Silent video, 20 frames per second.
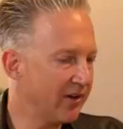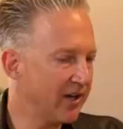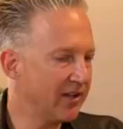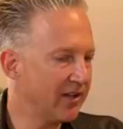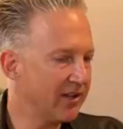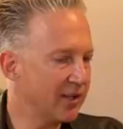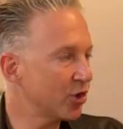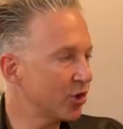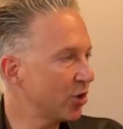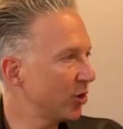
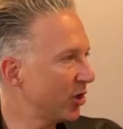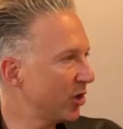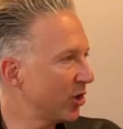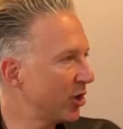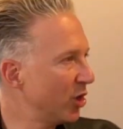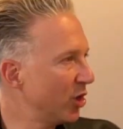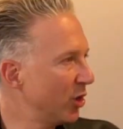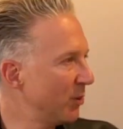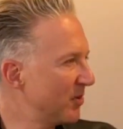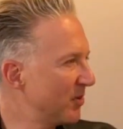the Sugar
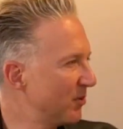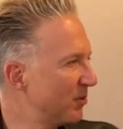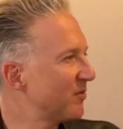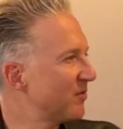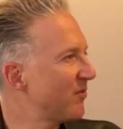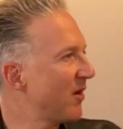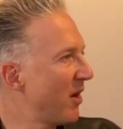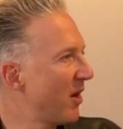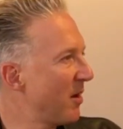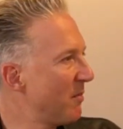Cubes, it was
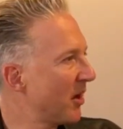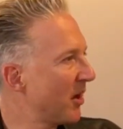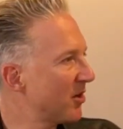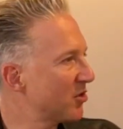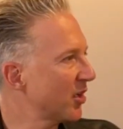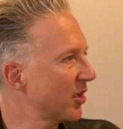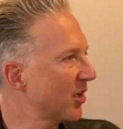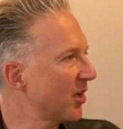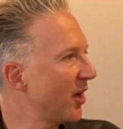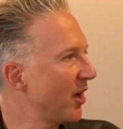very much
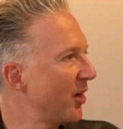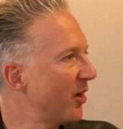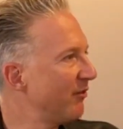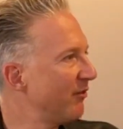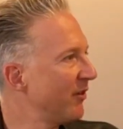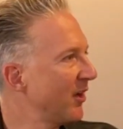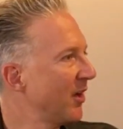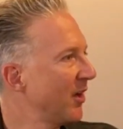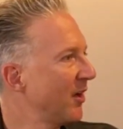a kind of